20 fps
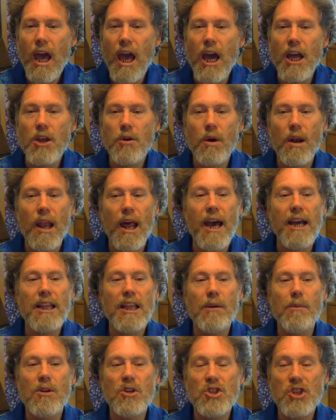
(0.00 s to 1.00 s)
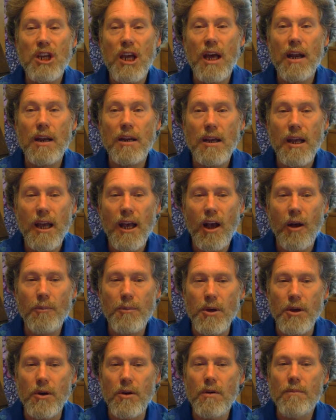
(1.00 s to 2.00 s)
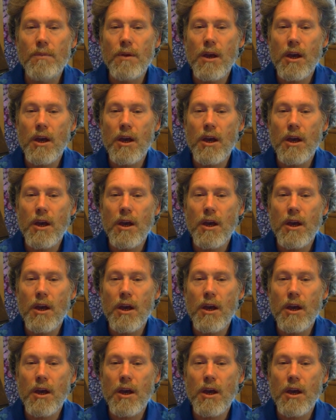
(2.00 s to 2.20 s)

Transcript: and you would like them enchanted to help you,